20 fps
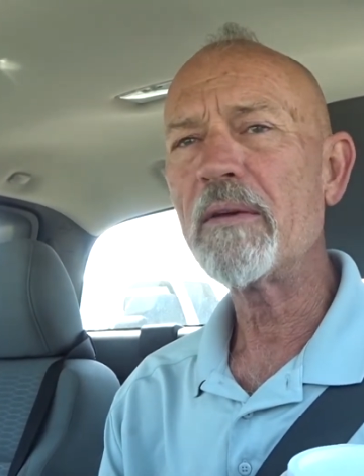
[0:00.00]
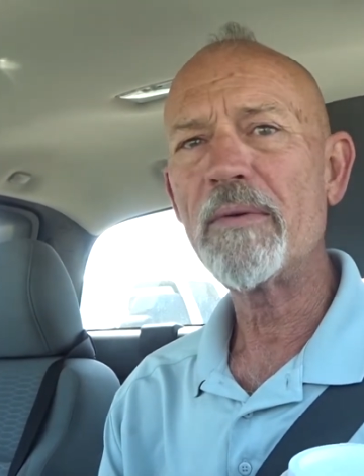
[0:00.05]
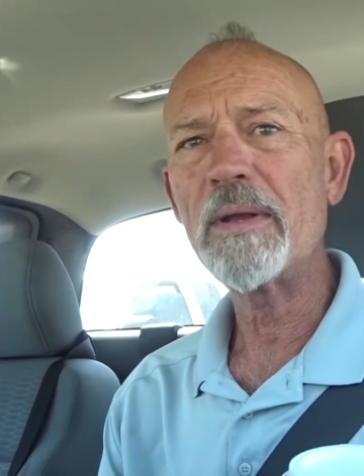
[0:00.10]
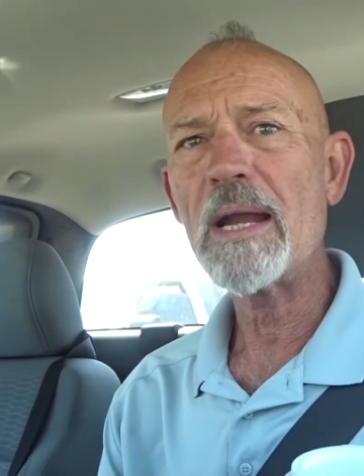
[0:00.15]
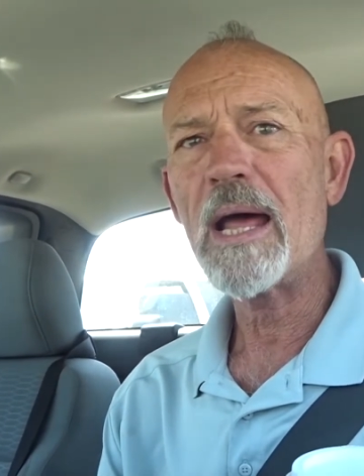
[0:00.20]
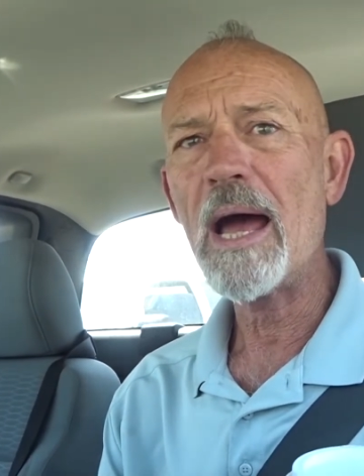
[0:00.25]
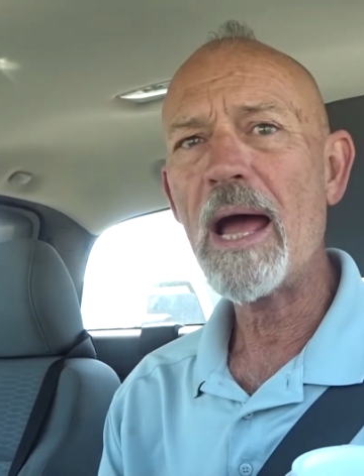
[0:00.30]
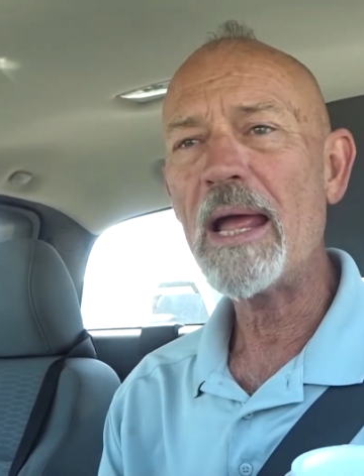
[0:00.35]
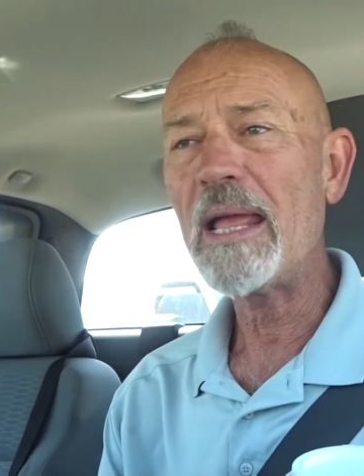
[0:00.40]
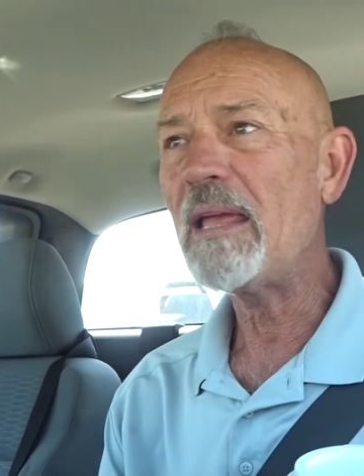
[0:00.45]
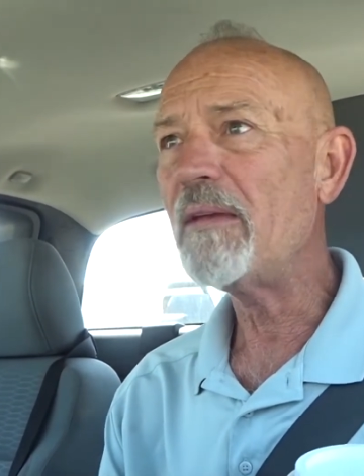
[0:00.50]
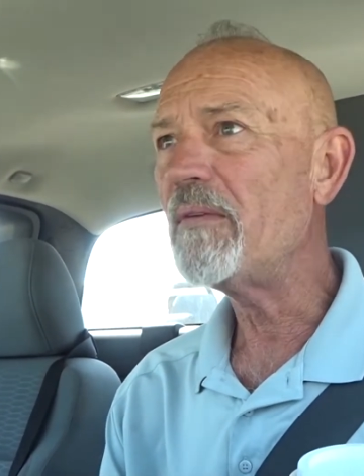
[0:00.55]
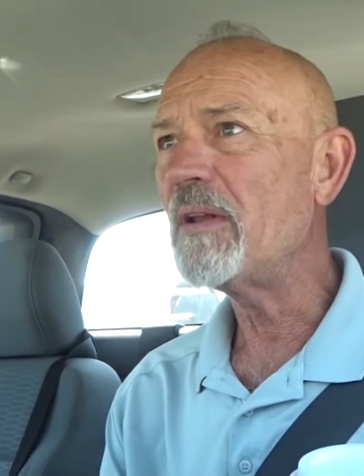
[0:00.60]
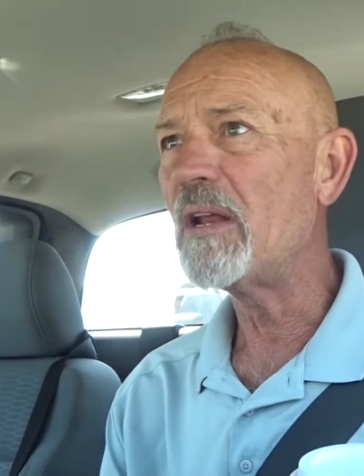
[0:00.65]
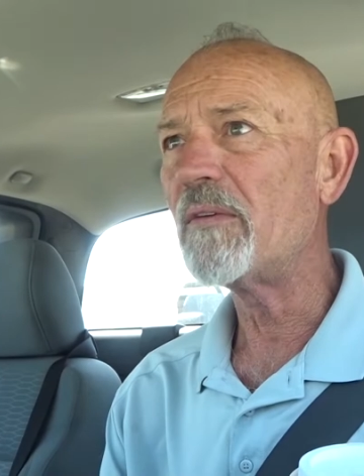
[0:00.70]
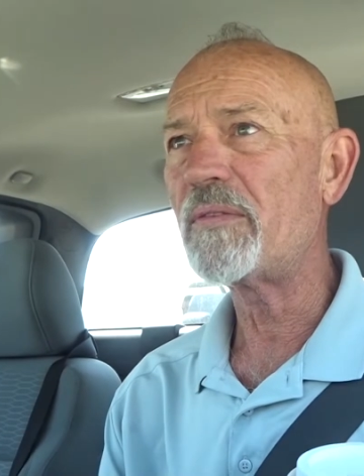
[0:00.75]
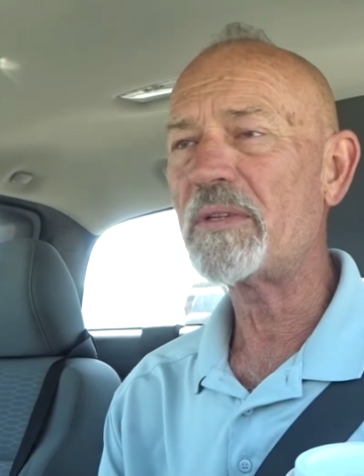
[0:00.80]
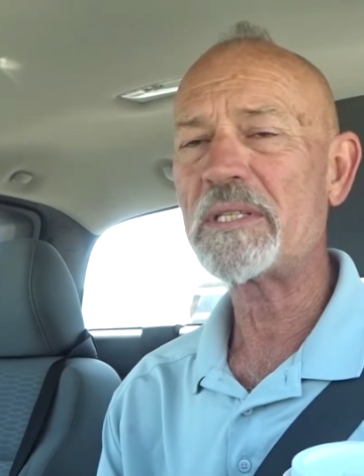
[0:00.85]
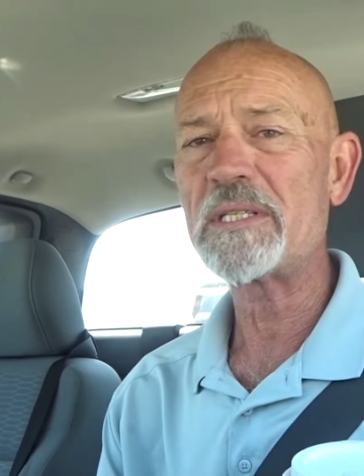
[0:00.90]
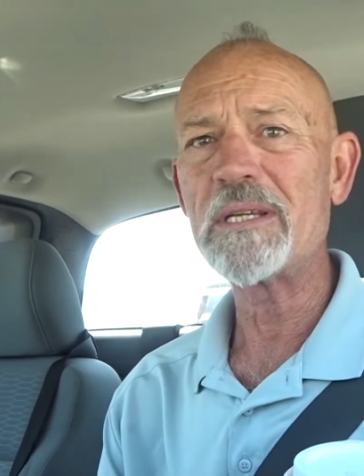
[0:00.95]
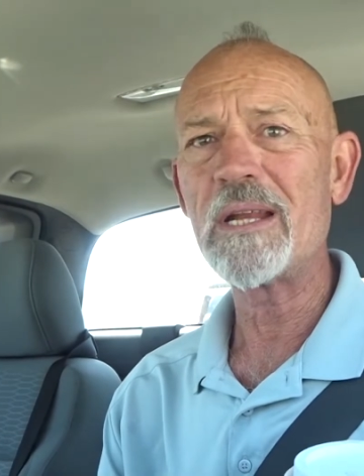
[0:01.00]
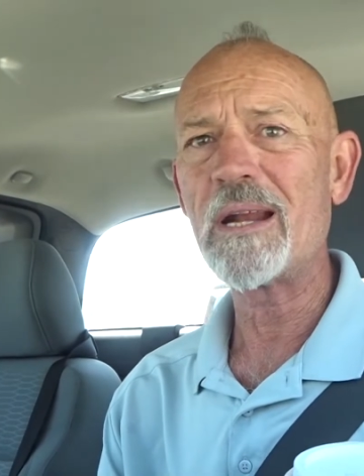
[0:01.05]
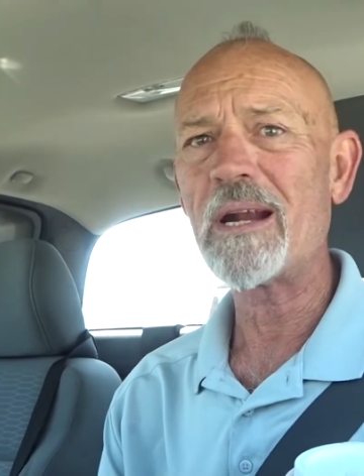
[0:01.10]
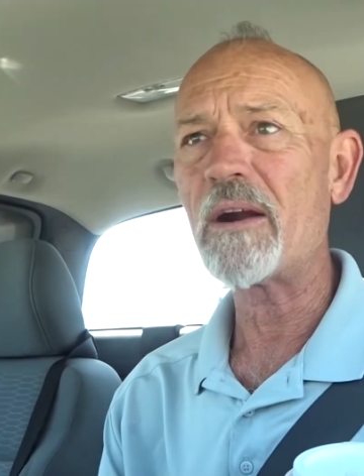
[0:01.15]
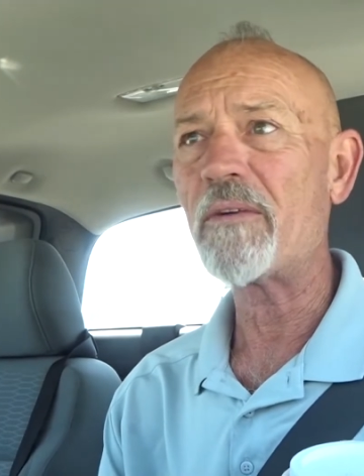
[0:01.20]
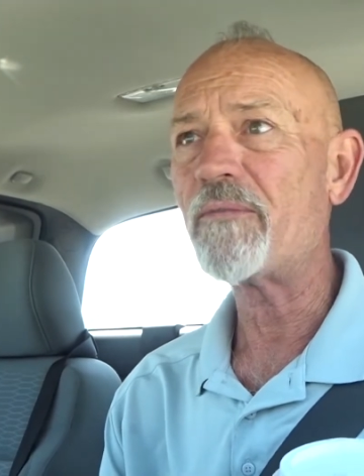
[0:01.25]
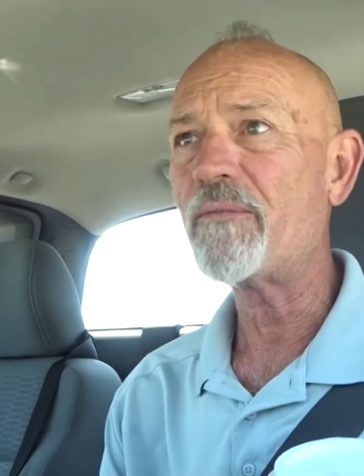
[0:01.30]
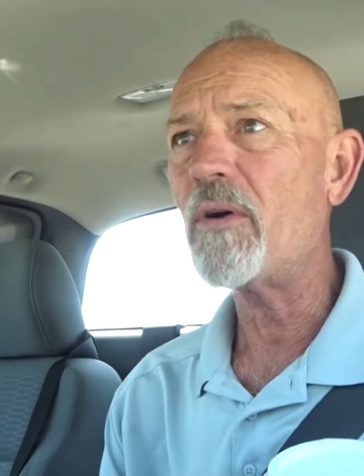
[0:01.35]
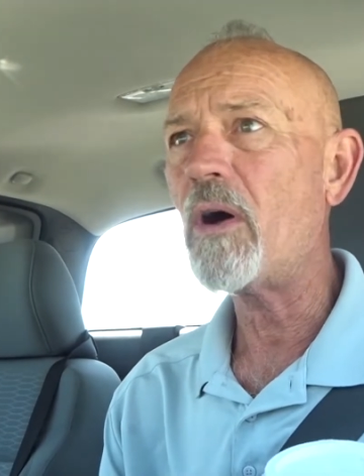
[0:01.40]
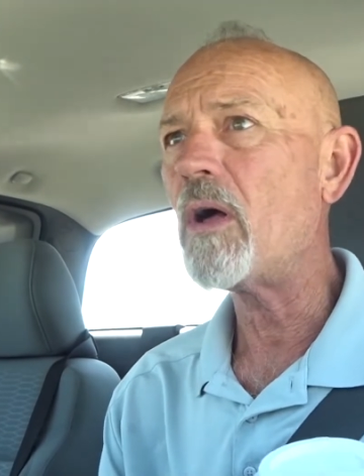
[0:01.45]
of an eye, even if it's not
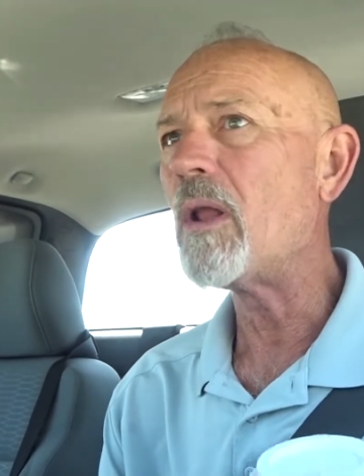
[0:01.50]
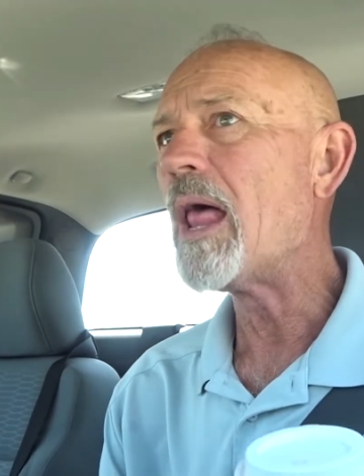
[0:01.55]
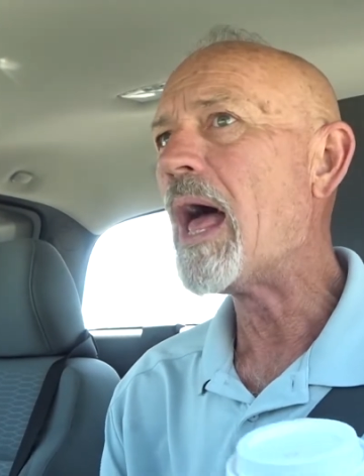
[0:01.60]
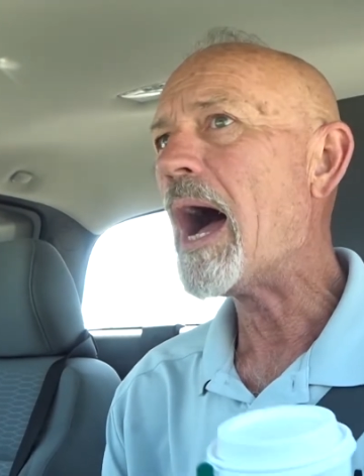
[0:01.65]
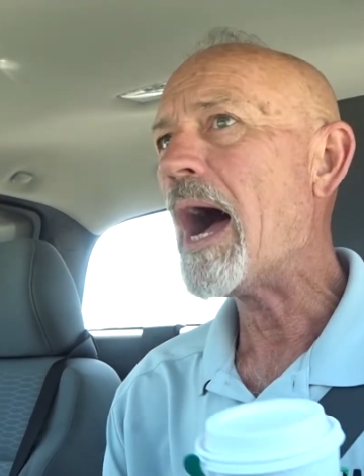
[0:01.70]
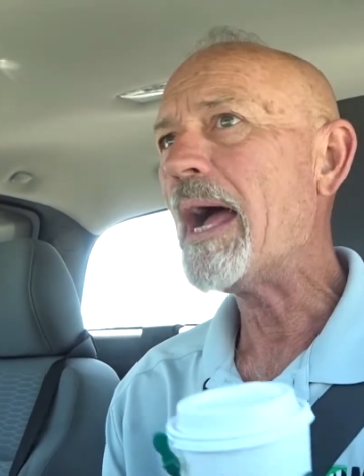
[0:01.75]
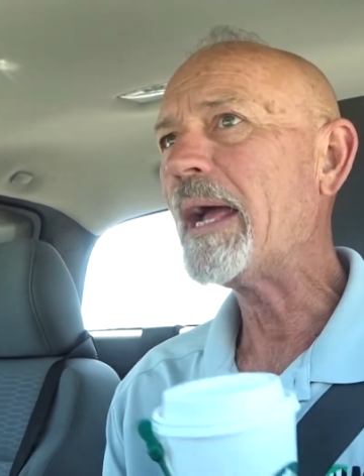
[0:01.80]
our fault.